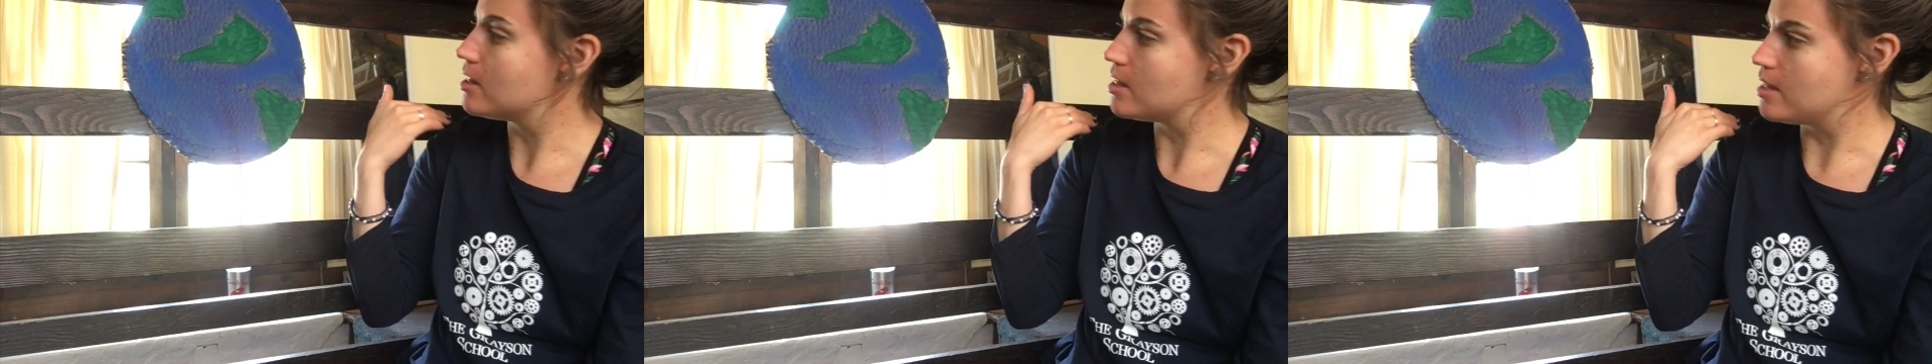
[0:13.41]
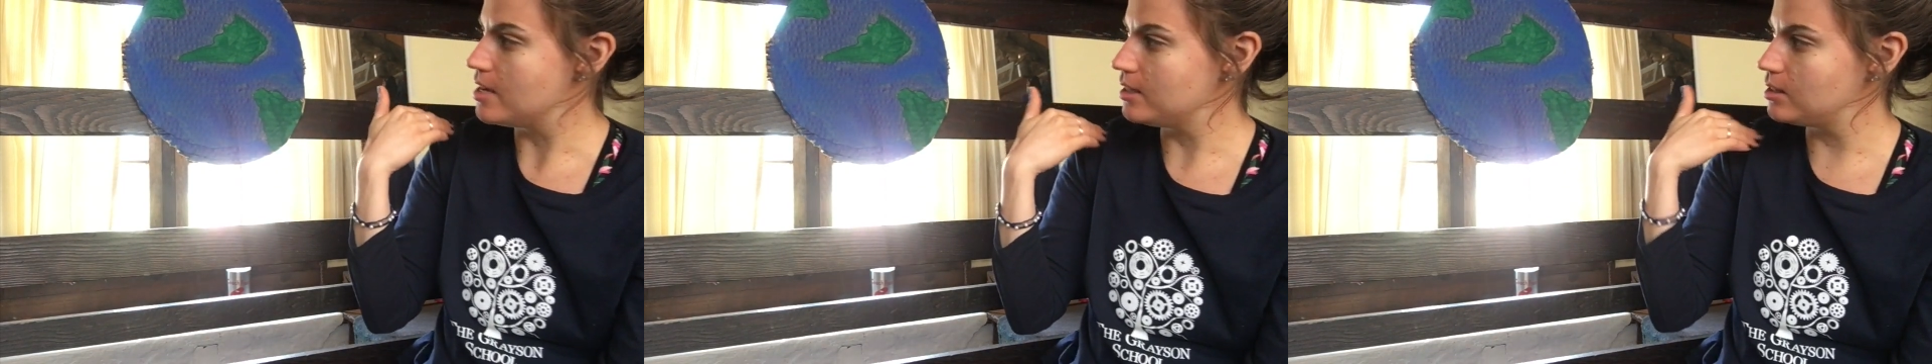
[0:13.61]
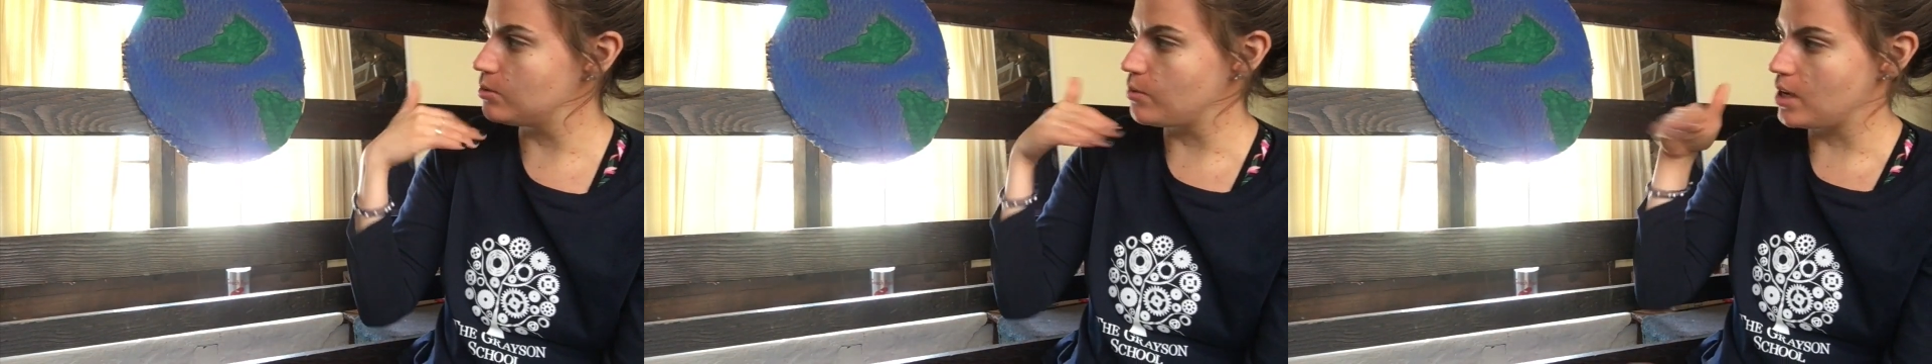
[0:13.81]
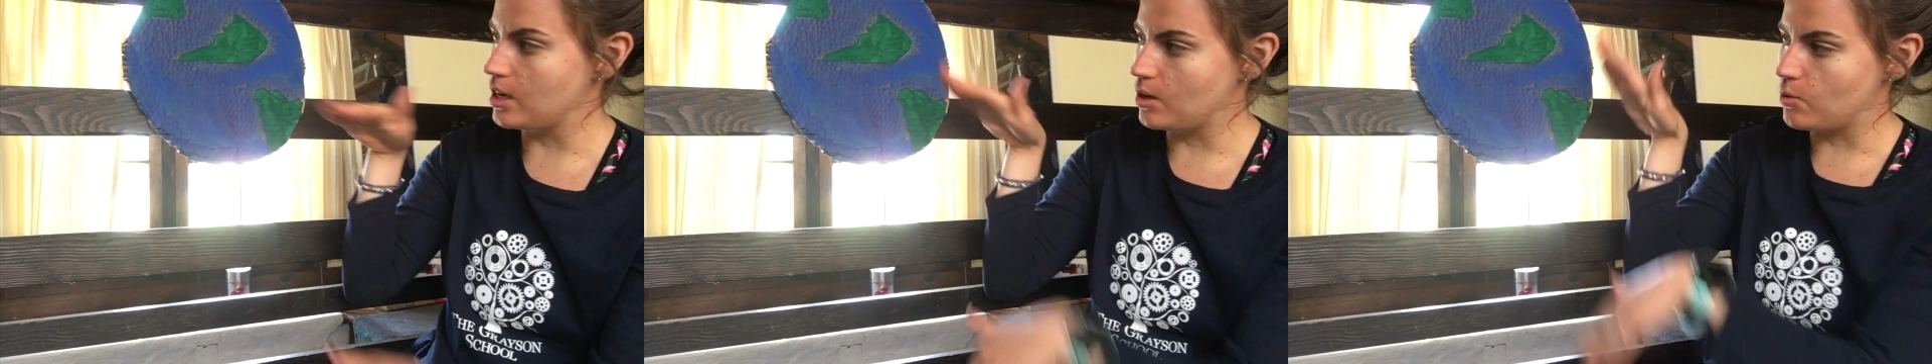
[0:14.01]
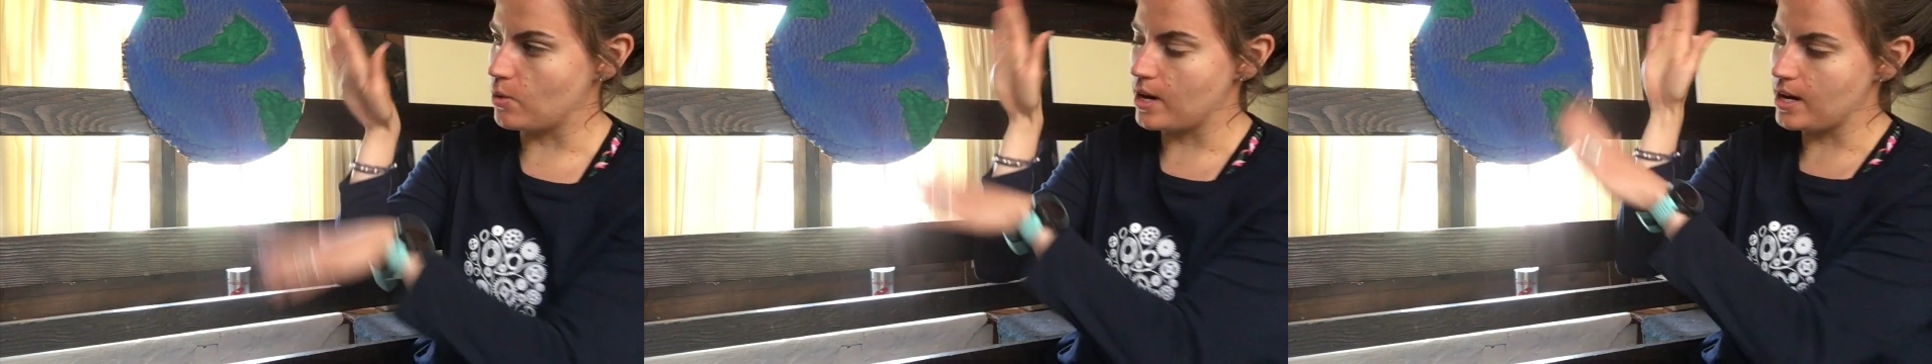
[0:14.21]
this
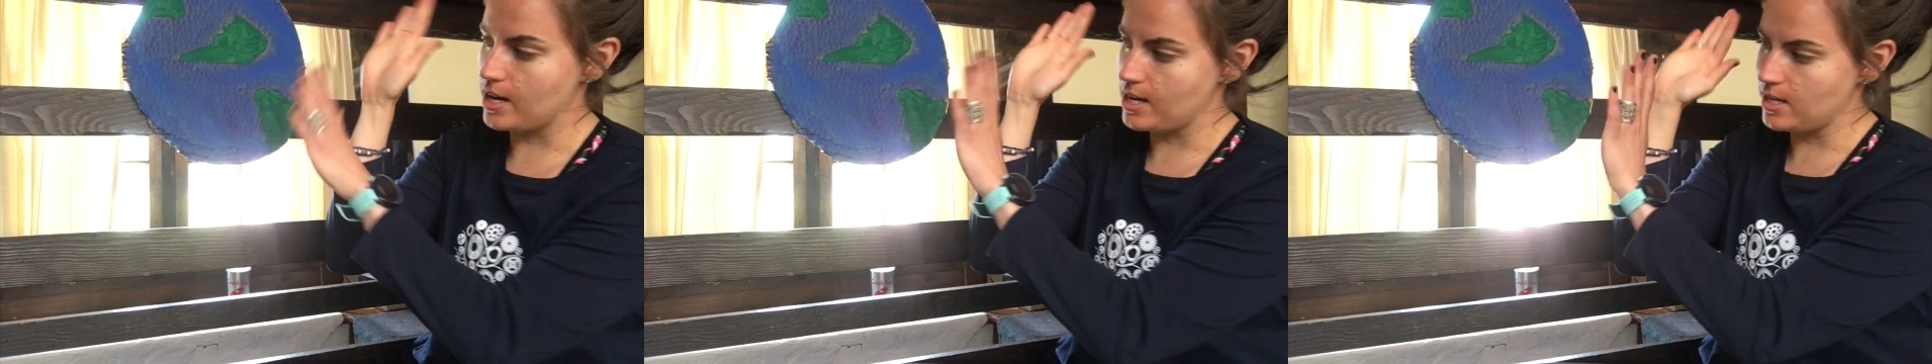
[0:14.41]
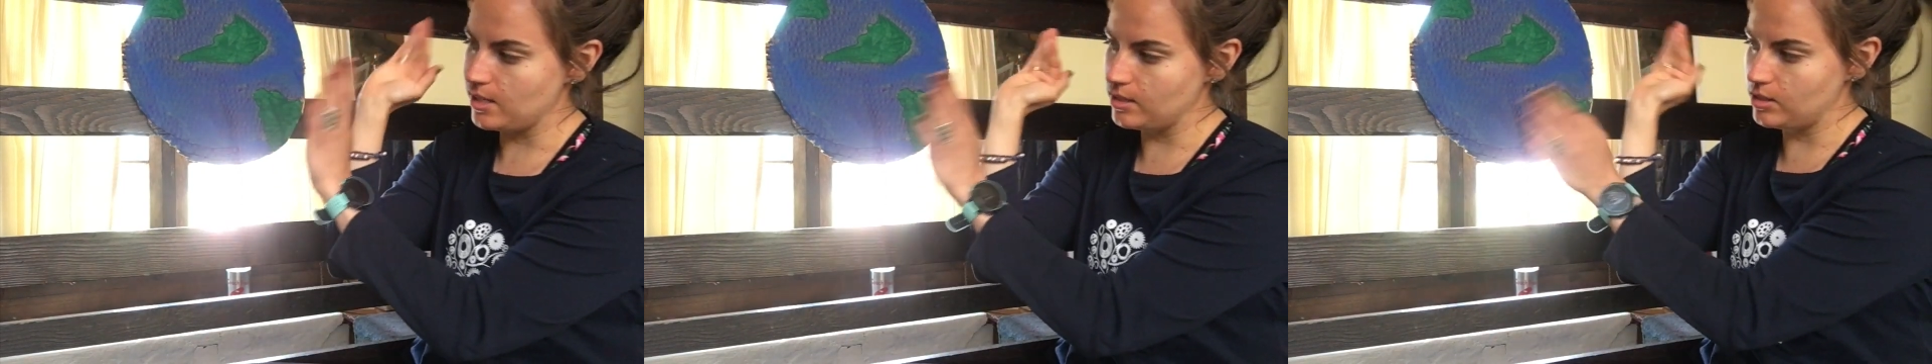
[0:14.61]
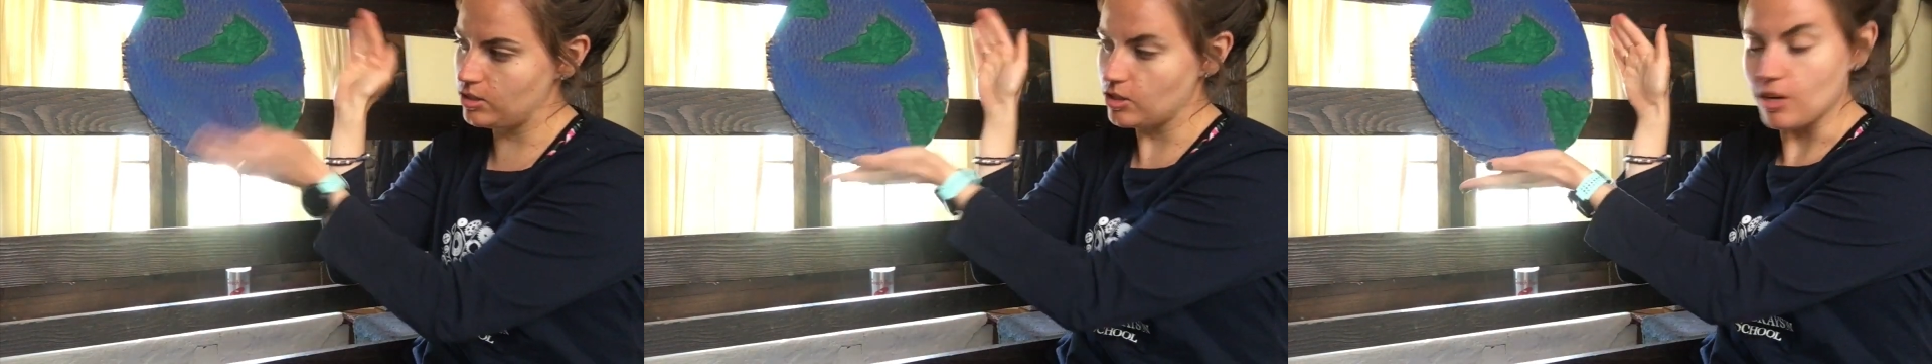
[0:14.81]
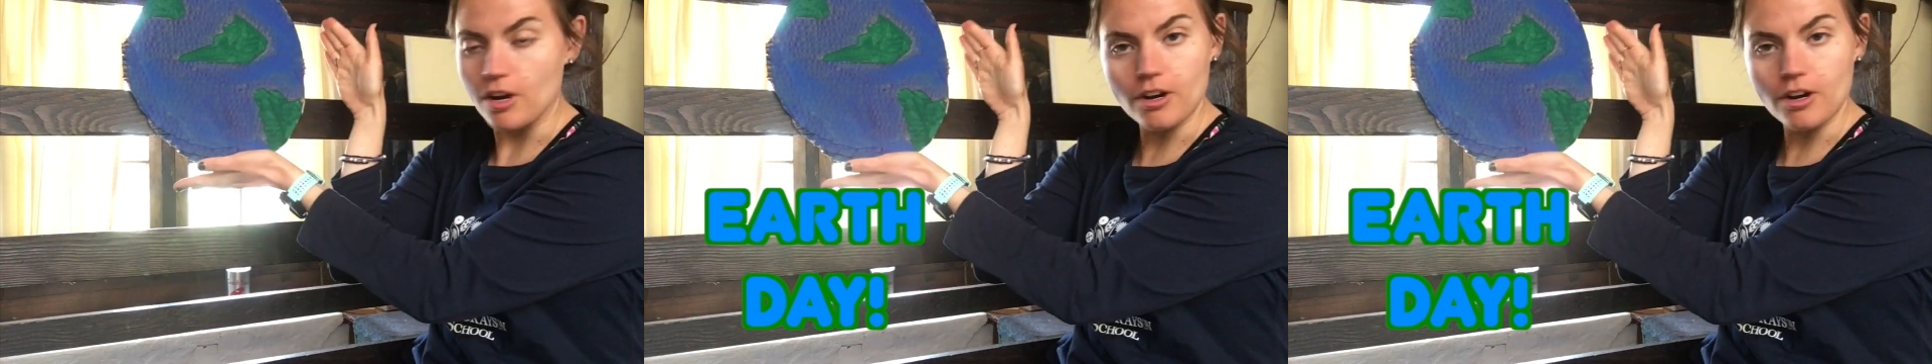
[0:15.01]
week was